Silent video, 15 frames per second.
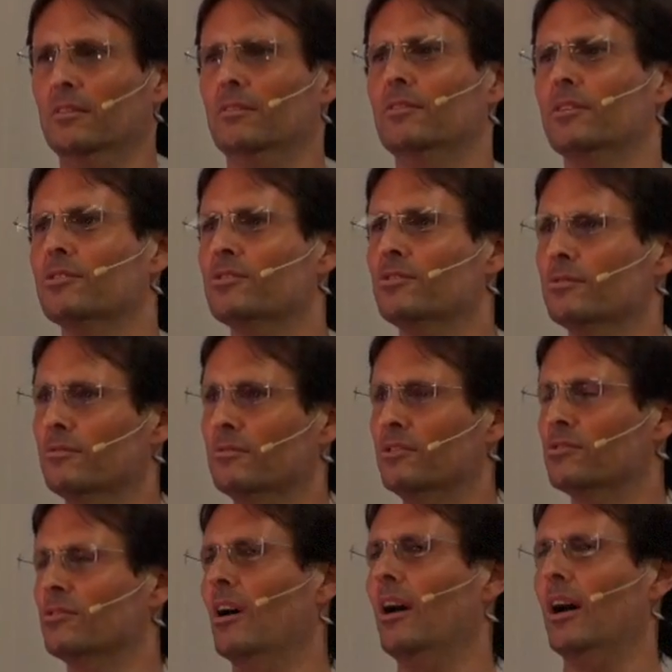this
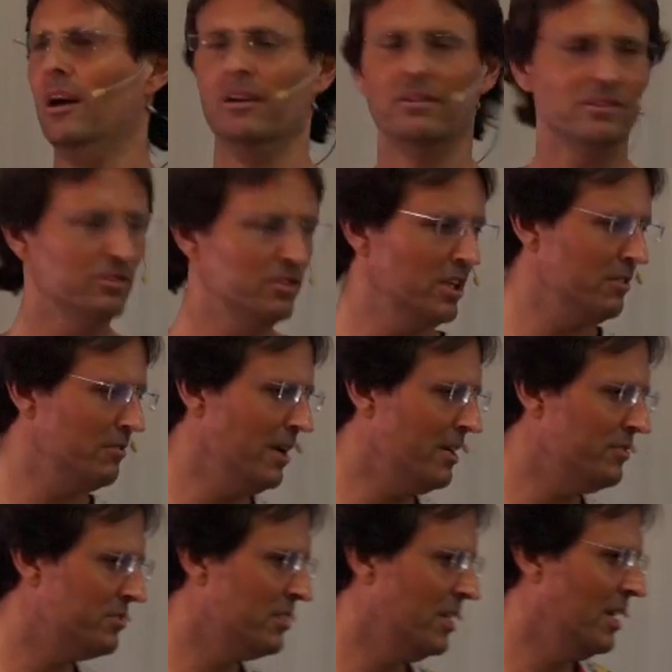desire that
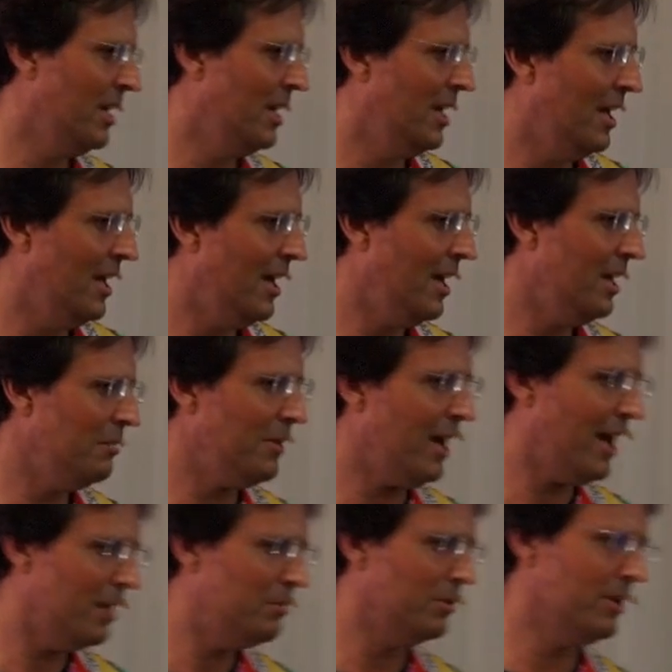generates, and
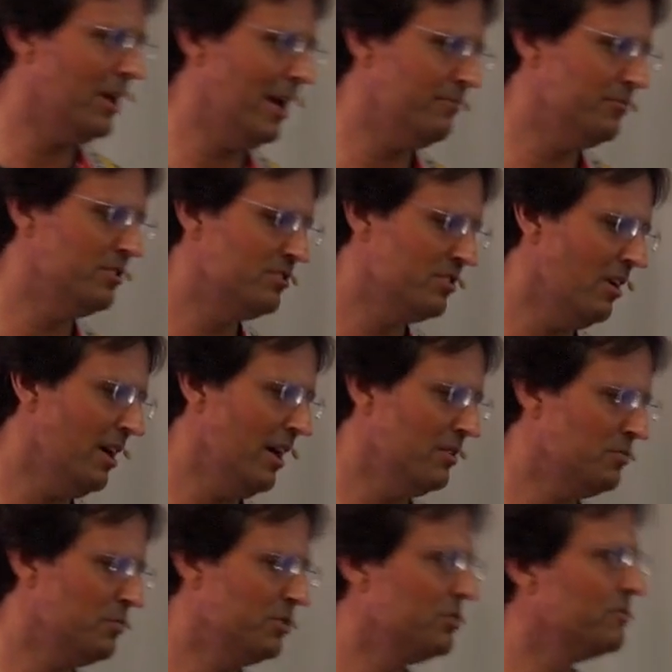able to have
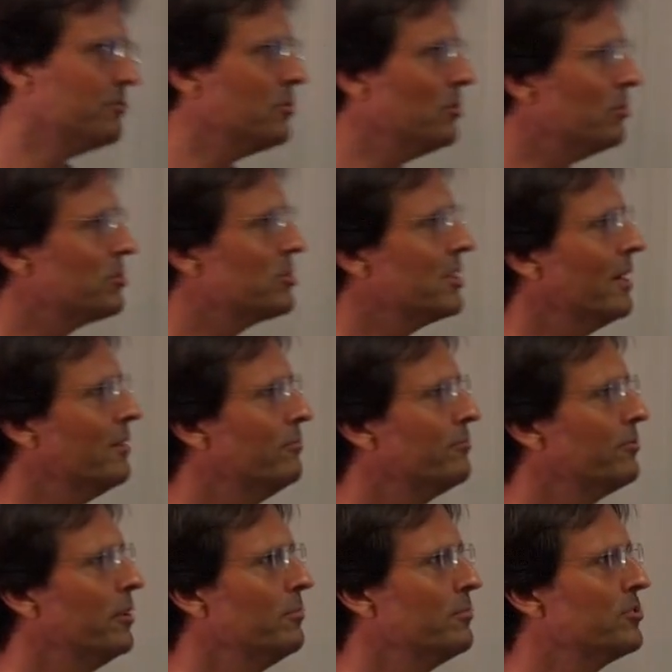desires which of course come
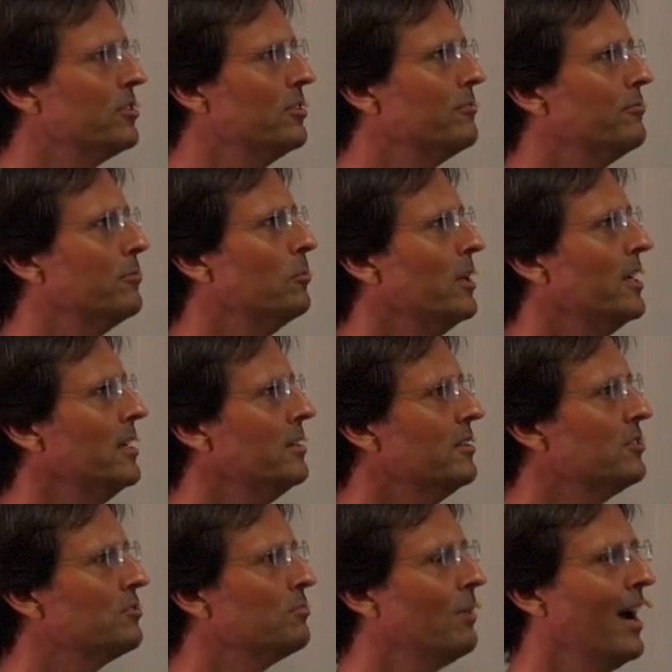from
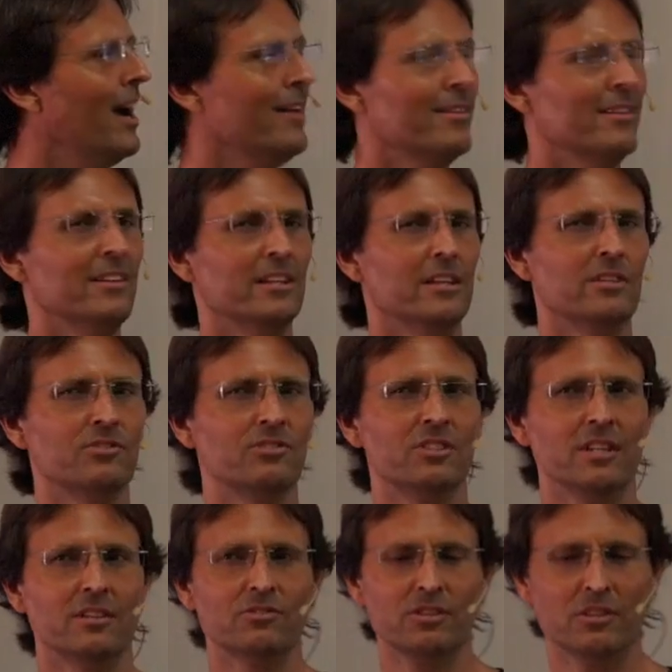self-awareness rather than
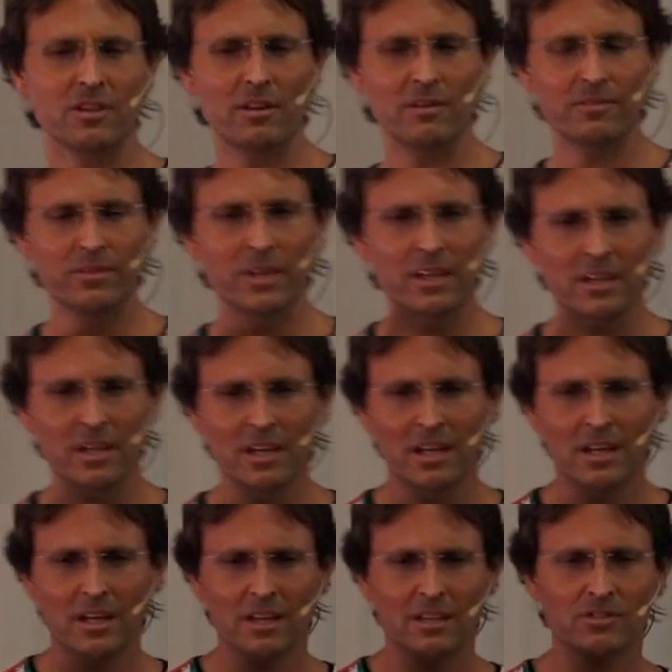instinct. So don't think
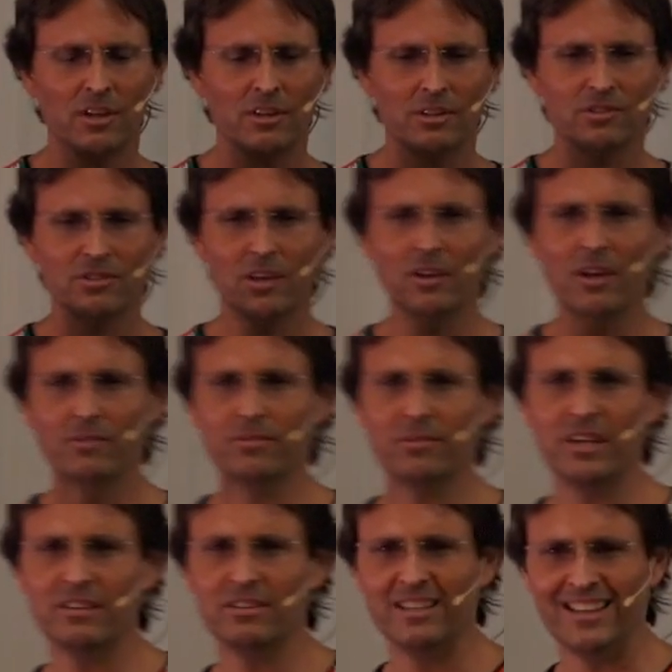So, so don't
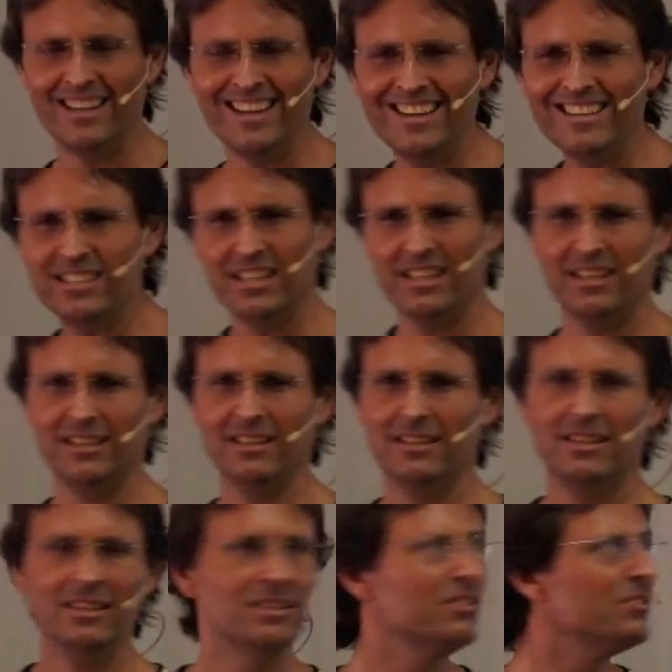think that eating
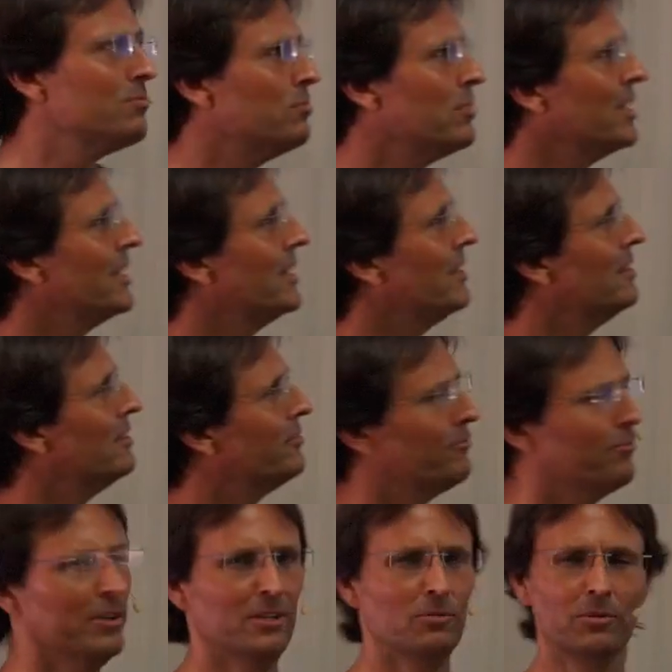is really
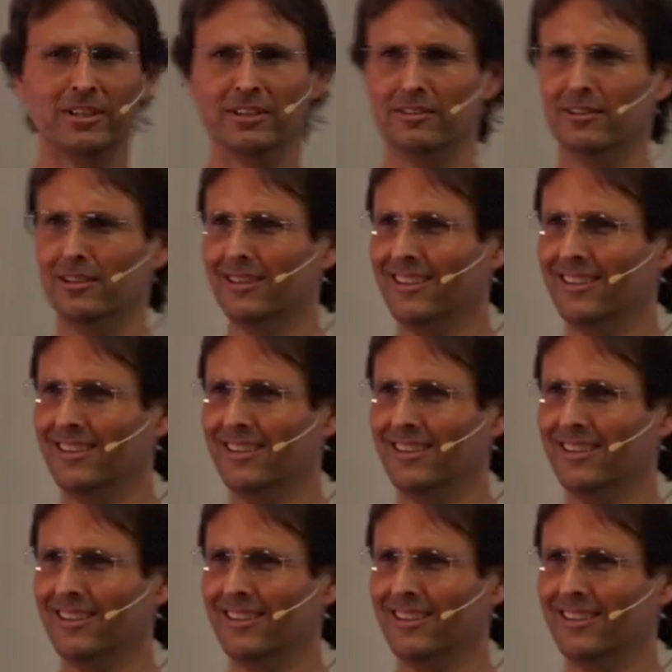free will.